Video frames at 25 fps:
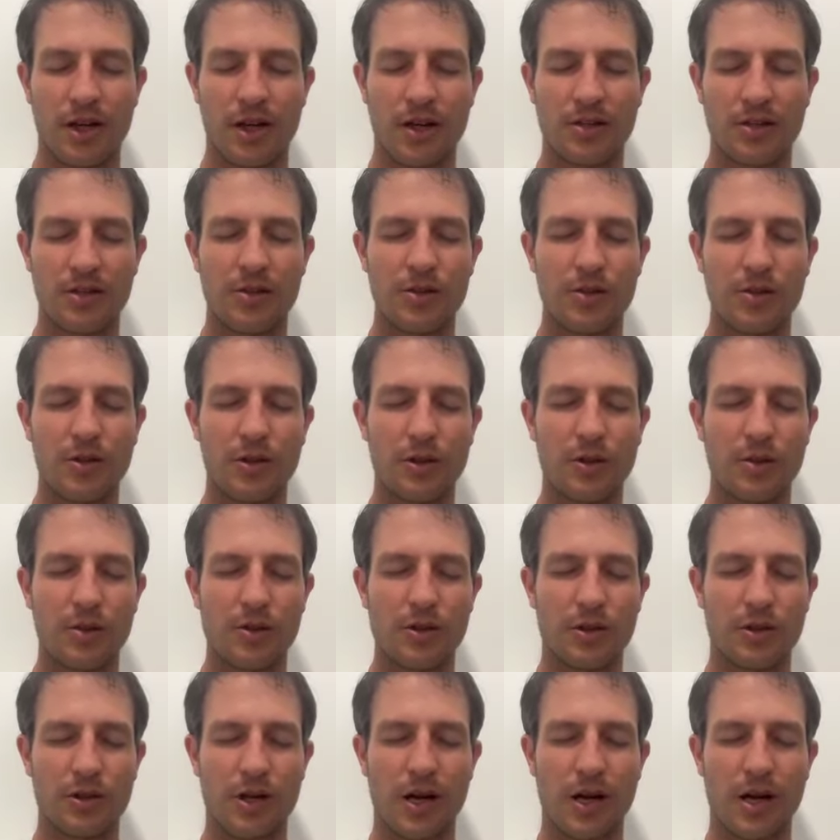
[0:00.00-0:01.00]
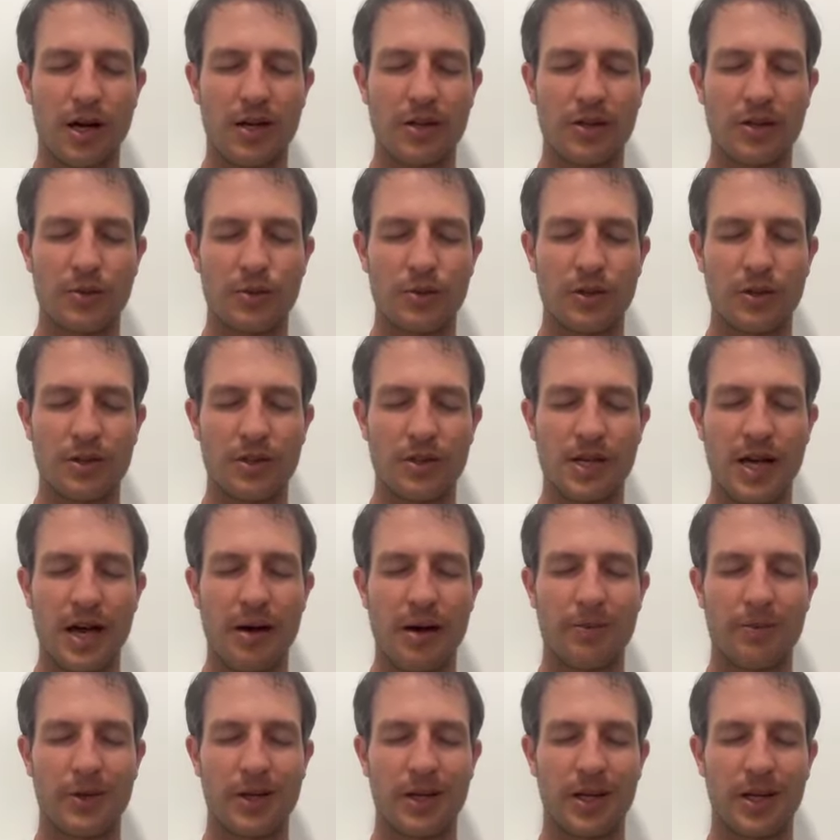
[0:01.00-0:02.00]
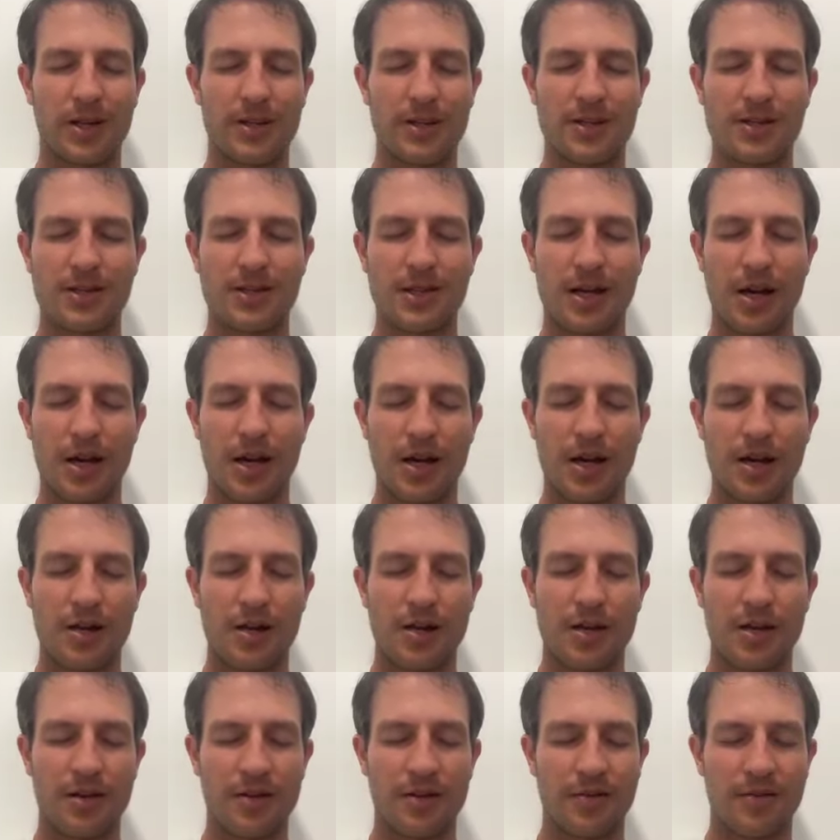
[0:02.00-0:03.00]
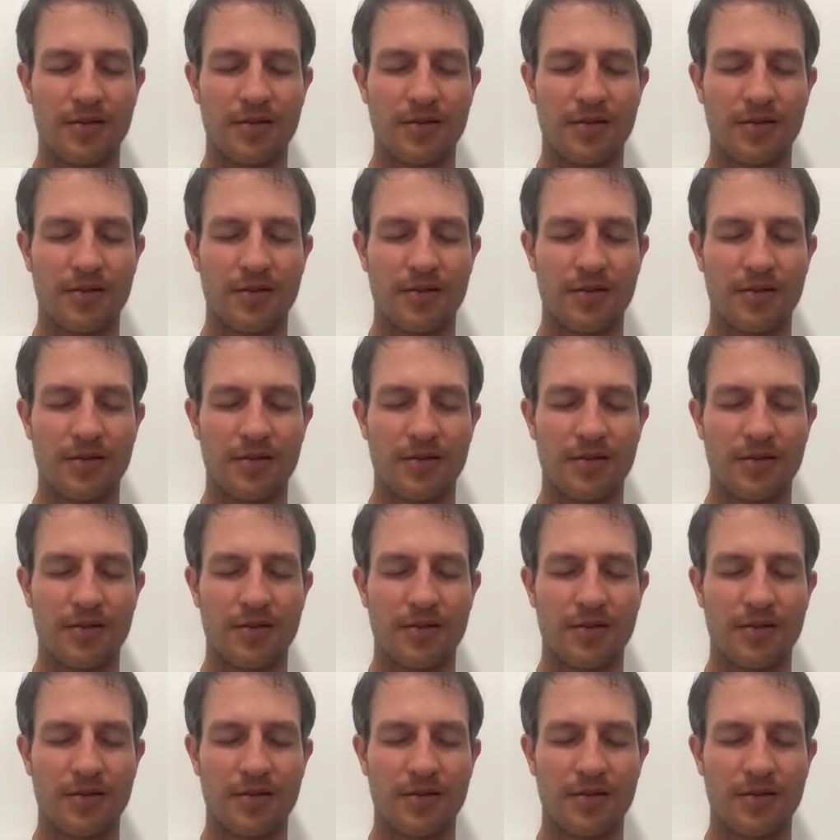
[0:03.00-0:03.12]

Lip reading: as you close your eyes what's happening inside.